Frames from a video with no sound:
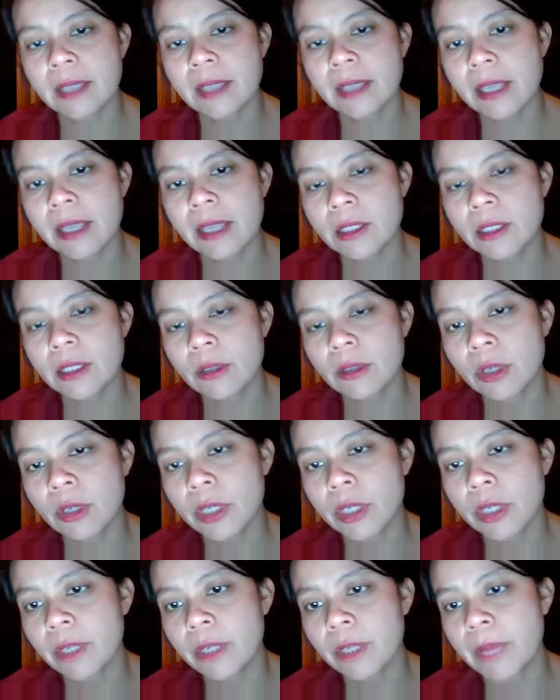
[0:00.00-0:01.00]
so go to
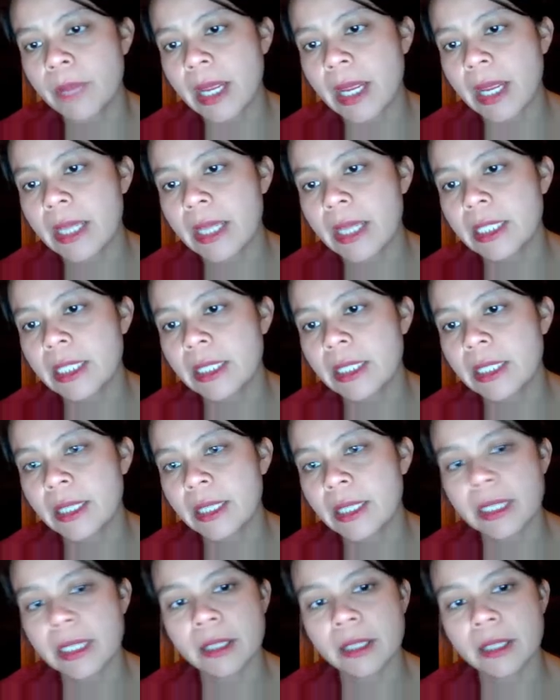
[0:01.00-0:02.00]
your page and
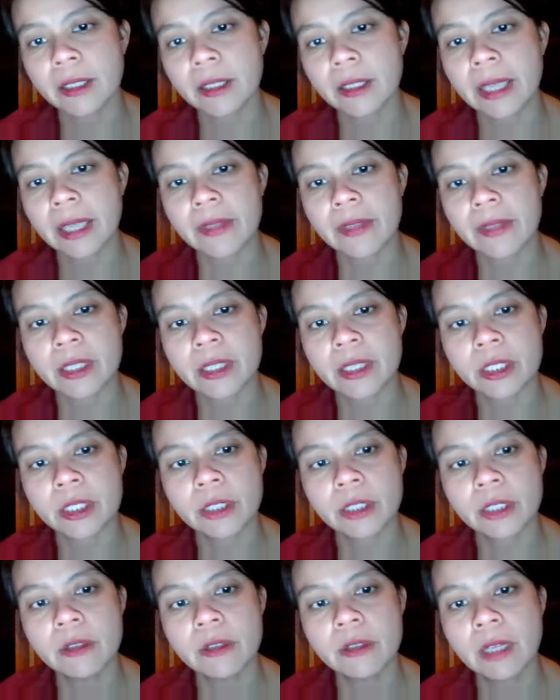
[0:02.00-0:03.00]
take a look at these
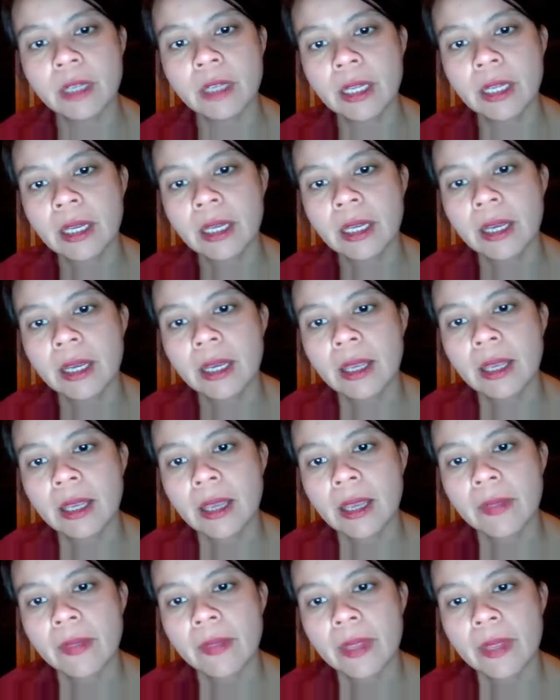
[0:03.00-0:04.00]
two:
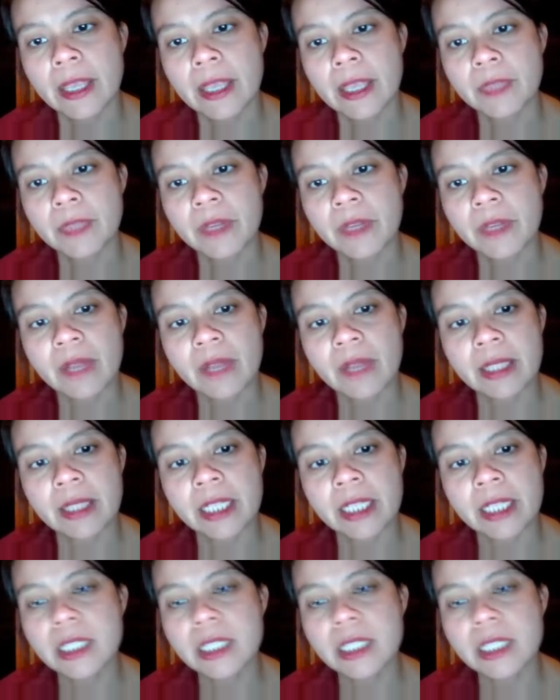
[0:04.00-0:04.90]
ASP validation